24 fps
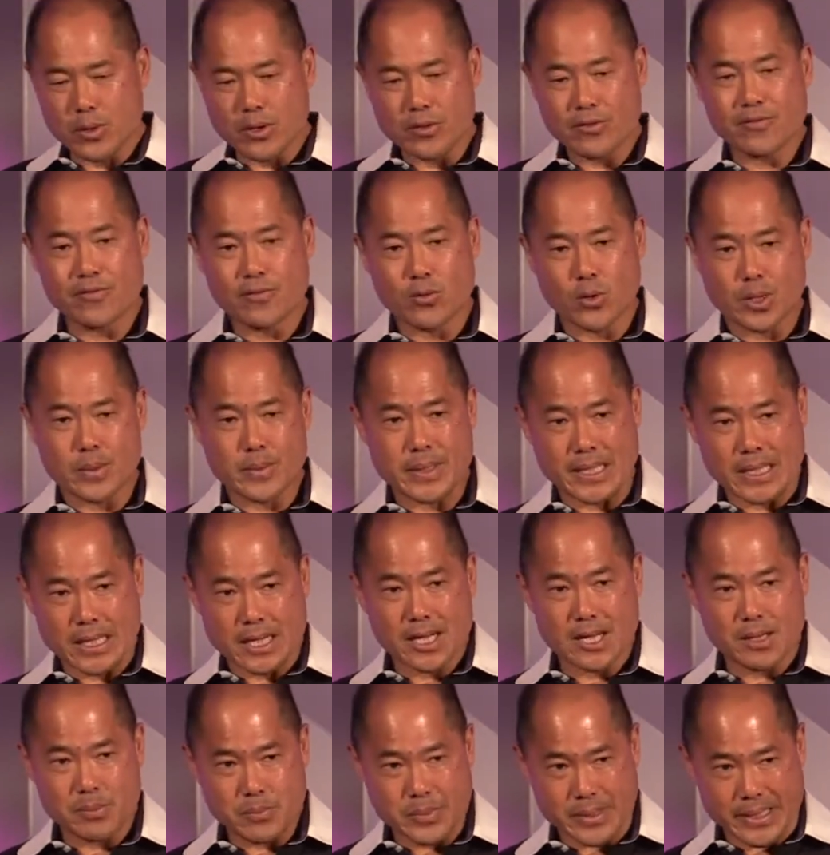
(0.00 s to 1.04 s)
with forming a
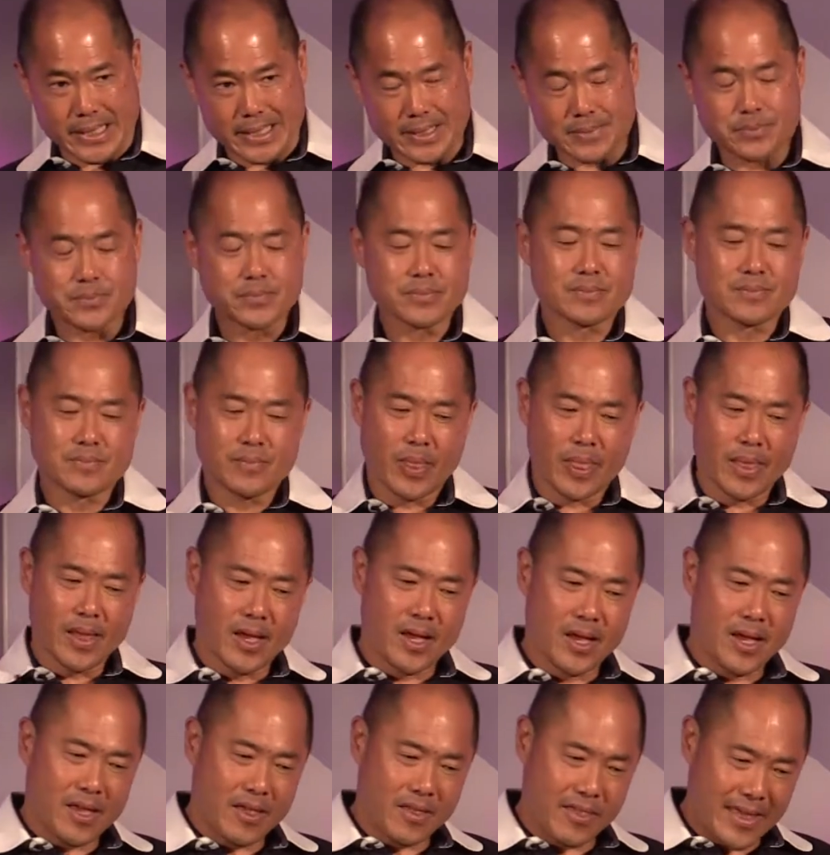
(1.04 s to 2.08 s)
company.
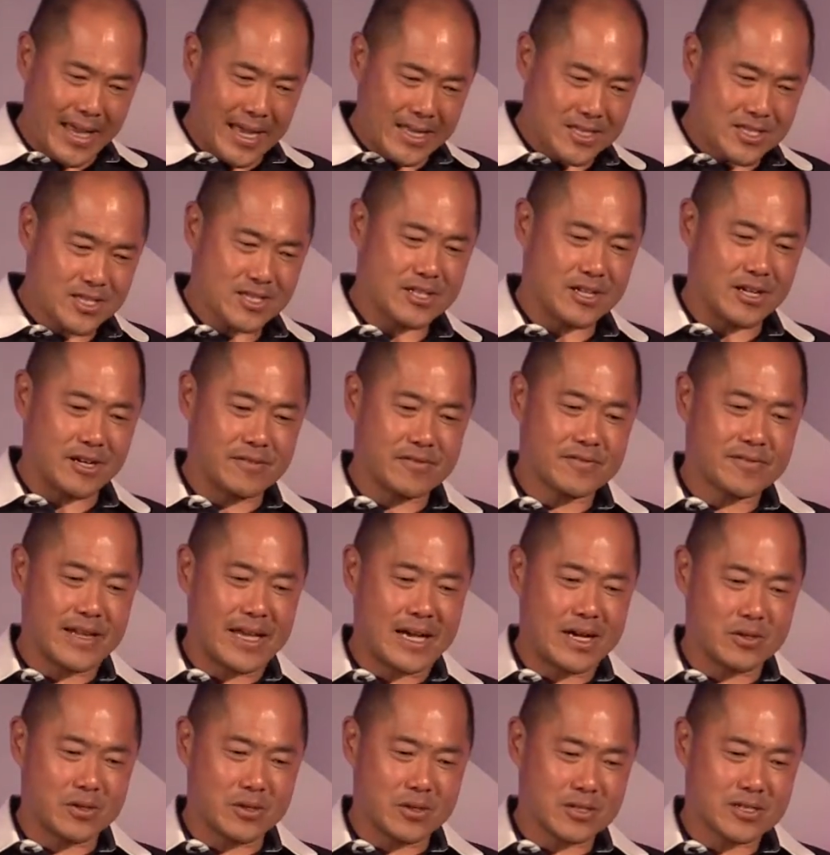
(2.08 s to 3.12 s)
That stuff
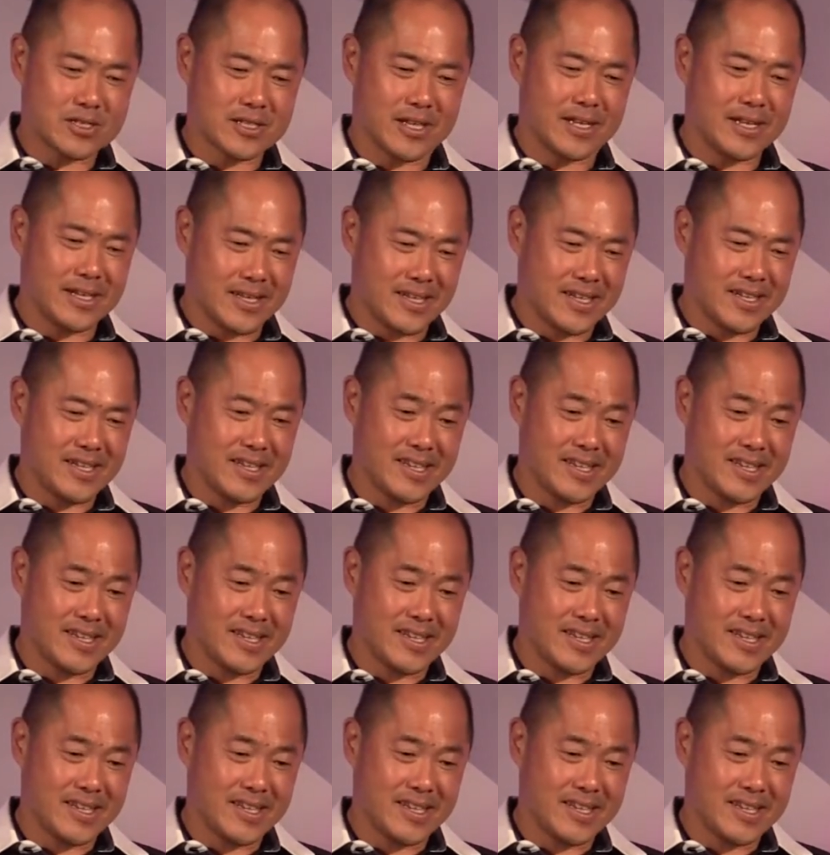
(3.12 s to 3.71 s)
now looks like